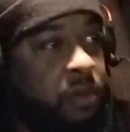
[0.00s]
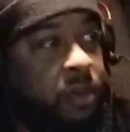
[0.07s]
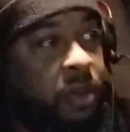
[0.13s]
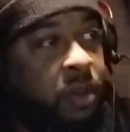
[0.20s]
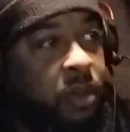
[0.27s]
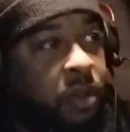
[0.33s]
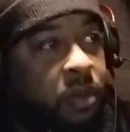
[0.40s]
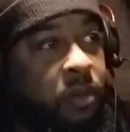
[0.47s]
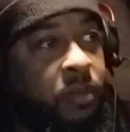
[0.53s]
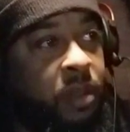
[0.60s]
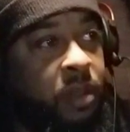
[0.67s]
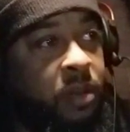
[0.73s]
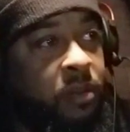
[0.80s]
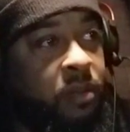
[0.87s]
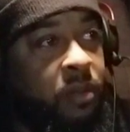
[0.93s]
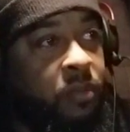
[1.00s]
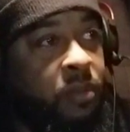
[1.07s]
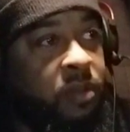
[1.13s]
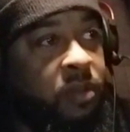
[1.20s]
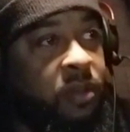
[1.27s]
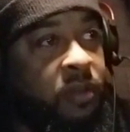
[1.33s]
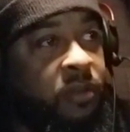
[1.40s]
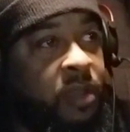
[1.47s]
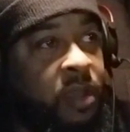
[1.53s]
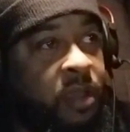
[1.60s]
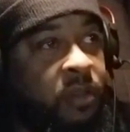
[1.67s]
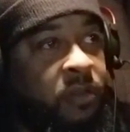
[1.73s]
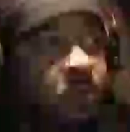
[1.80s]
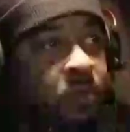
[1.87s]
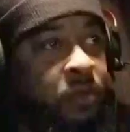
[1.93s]
I don't know what this
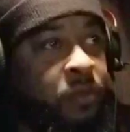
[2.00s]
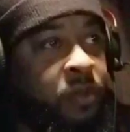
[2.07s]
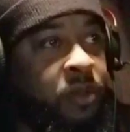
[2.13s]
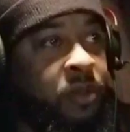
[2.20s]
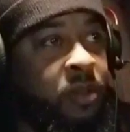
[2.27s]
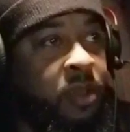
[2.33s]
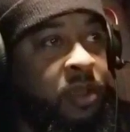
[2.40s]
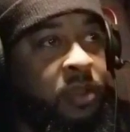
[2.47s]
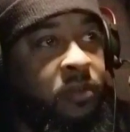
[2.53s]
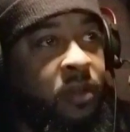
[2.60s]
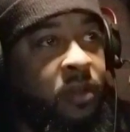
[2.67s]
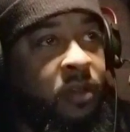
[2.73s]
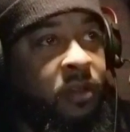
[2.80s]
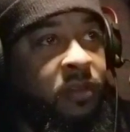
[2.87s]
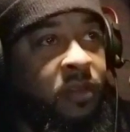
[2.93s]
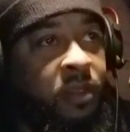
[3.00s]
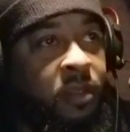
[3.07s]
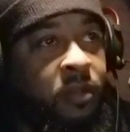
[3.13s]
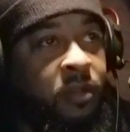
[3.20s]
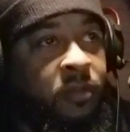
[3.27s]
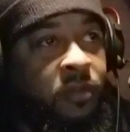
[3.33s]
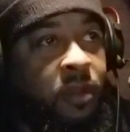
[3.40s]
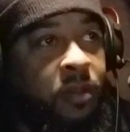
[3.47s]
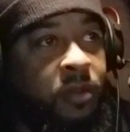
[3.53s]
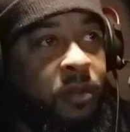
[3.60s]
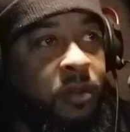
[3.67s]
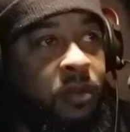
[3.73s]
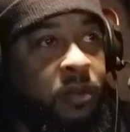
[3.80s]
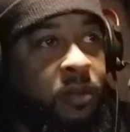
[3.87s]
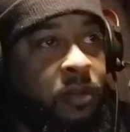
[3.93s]
guy's doing, but like he trying to steal
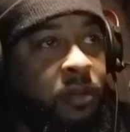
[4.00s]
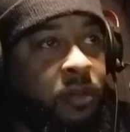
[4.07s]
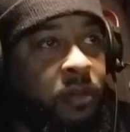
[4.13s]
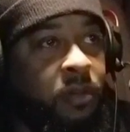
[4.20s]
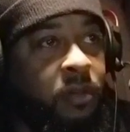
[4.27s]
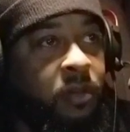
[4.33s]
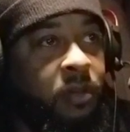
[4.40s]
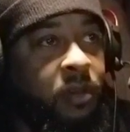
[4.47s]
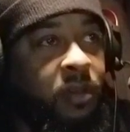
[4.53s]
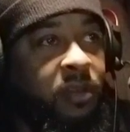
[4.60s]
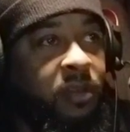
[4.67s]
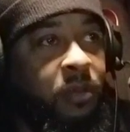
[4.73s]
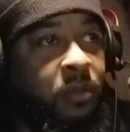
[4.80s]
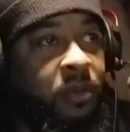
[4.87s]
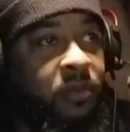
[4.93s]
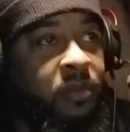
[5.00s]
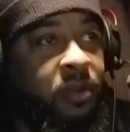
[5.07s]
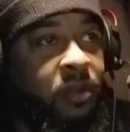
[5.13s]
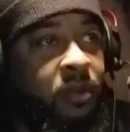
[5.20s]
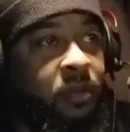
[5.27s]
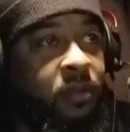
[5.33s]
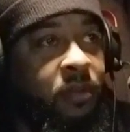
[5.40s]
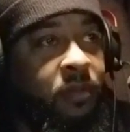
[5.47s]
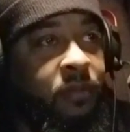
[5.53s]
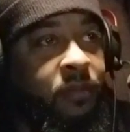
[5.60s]
something. Let's see what he finna do.